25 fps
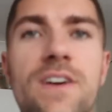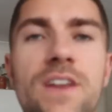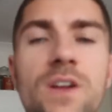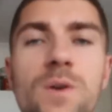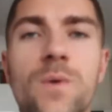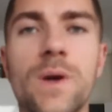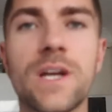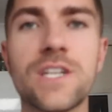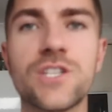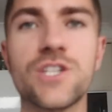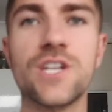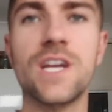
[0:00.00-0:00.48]
had a
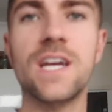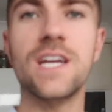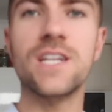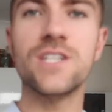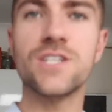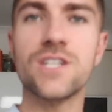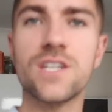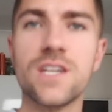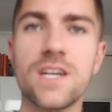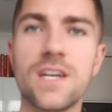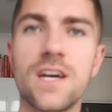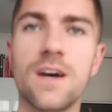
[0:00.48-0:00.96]
quick
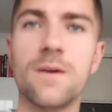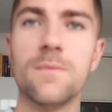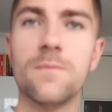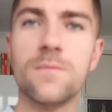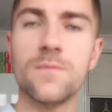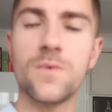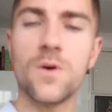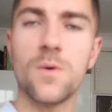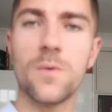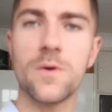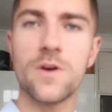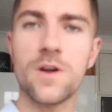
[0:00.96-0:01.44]
change.
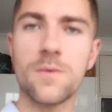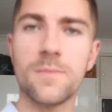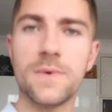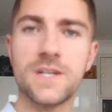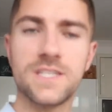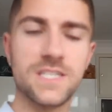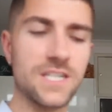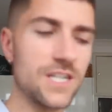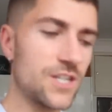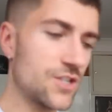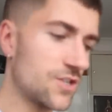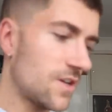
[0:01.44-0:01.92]
I'm not wearing
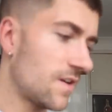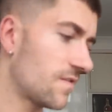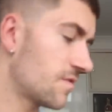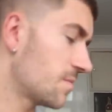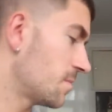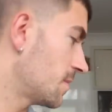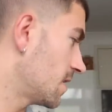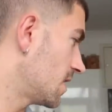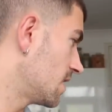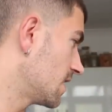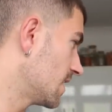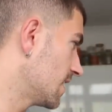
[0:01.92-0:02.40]
my t-shirt
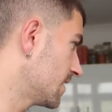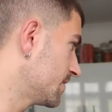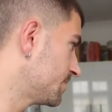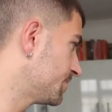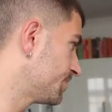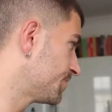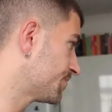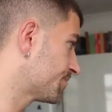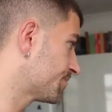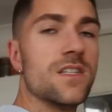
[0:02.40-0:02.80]
from earlier.